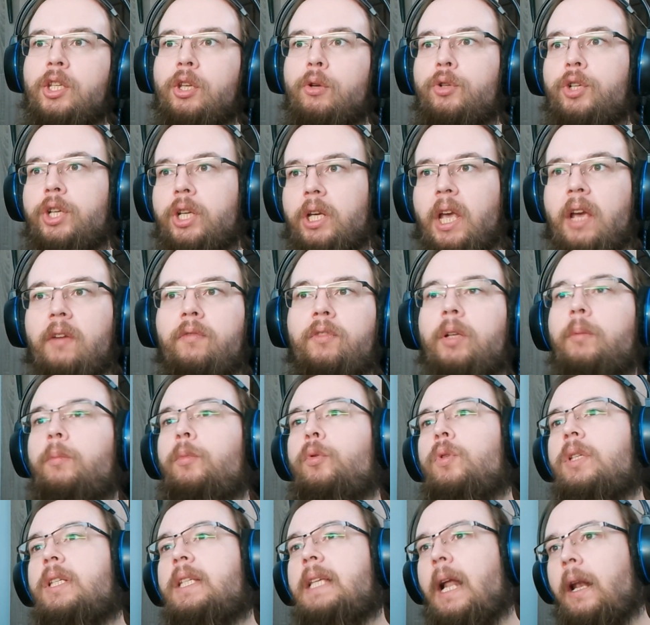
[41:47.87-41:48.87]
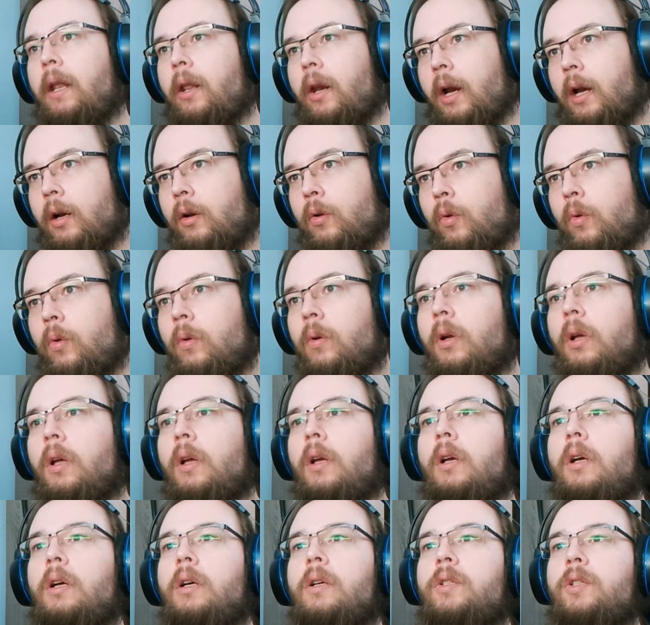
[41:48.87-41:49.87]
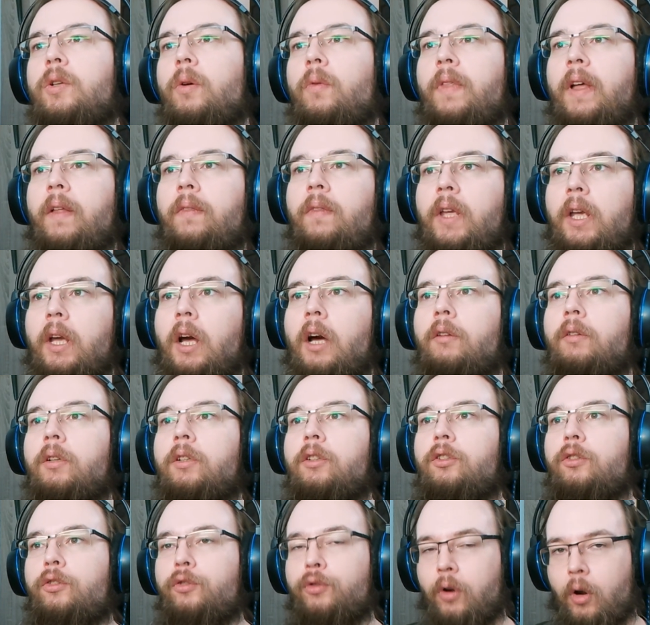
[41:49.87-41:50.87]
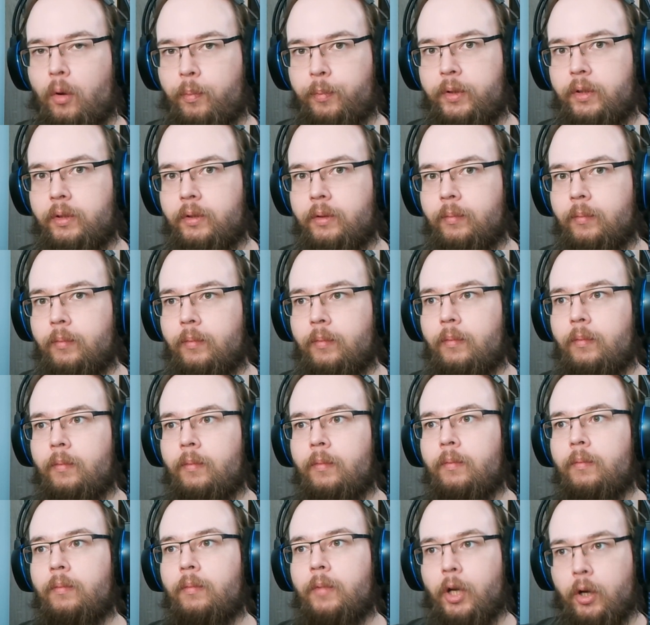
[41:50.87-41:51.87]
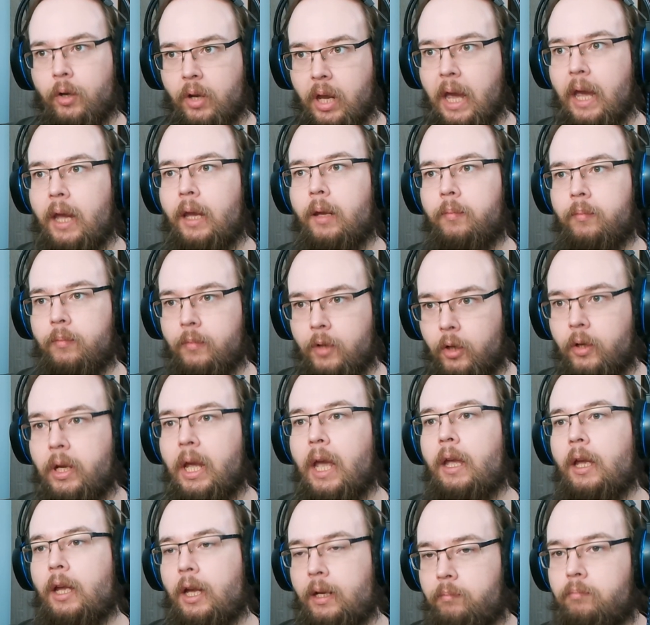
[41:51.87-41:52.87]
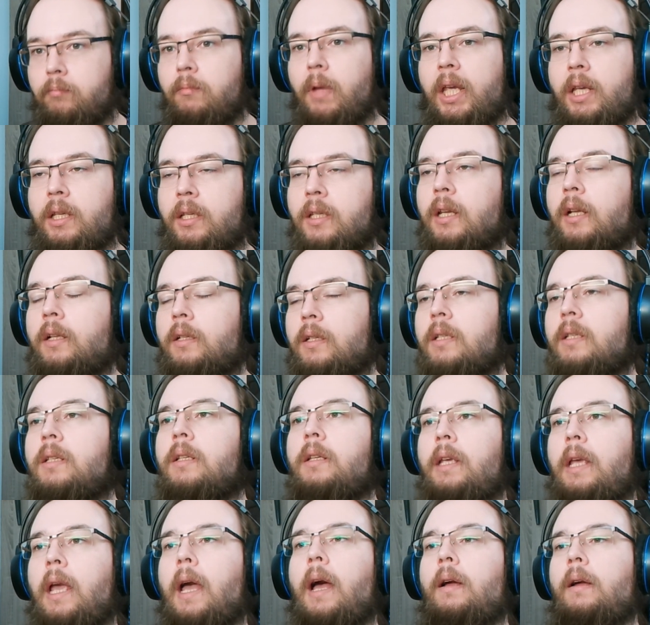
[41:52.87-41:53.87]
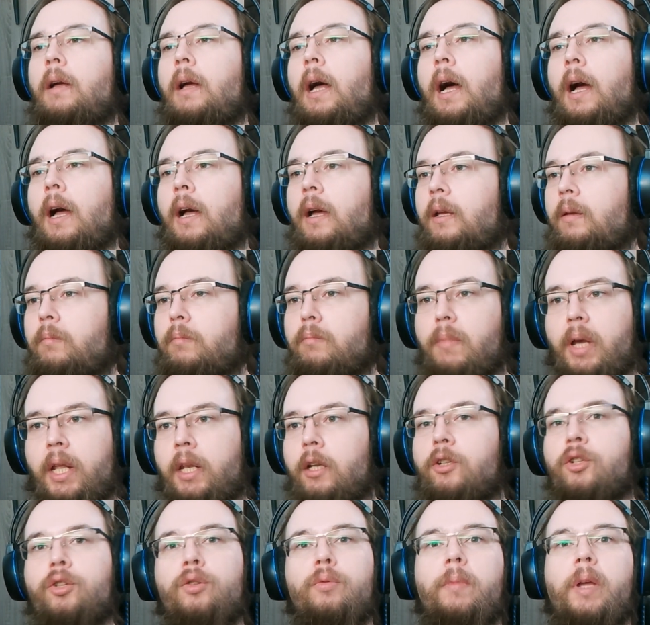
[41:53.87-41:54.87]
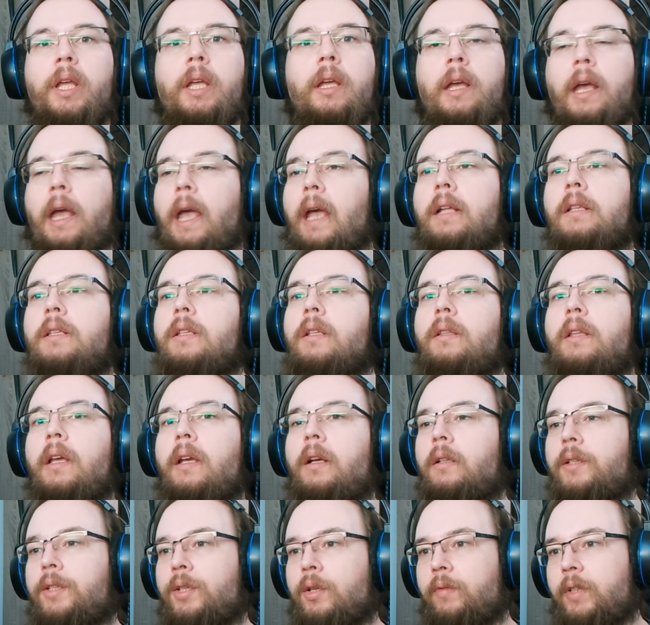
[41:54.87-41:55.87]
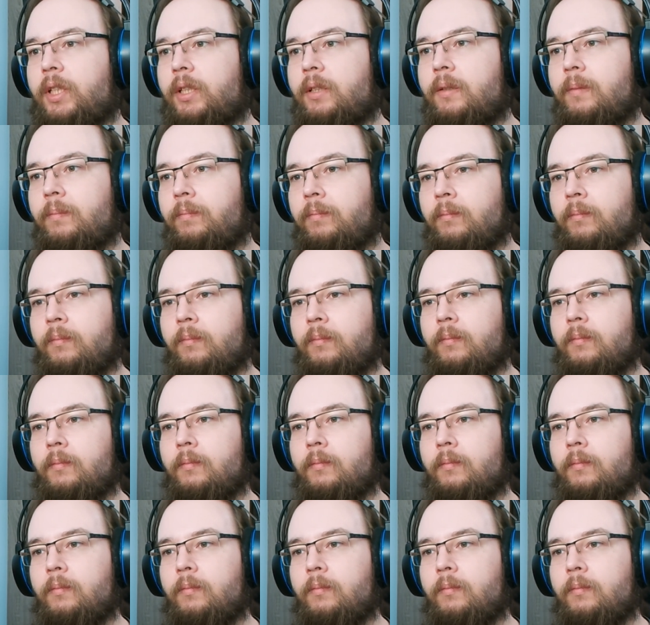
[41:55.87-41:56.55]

So she gave them to Sanraku so that they aren't dropped. Okay, okay, makes sense. Yeah, I managed to make heads and tails of it.